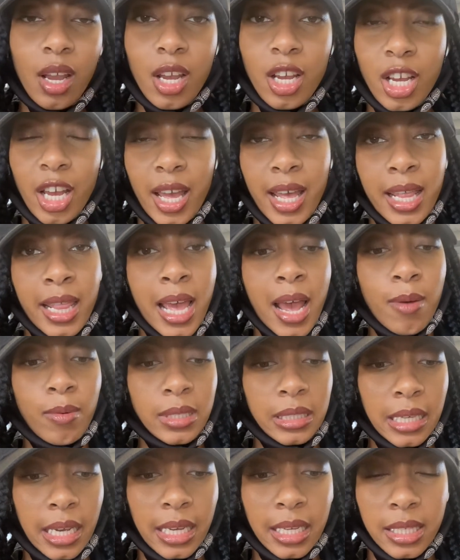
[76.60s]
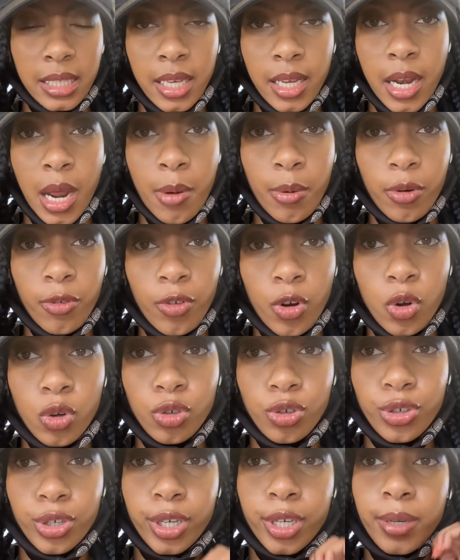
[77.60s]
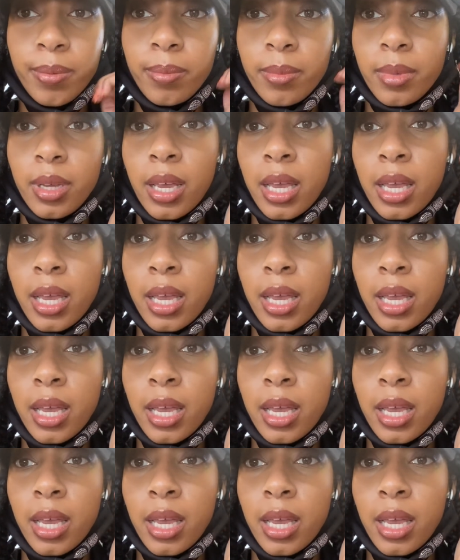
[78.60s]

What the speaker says: And that was like a 10-hour road trip,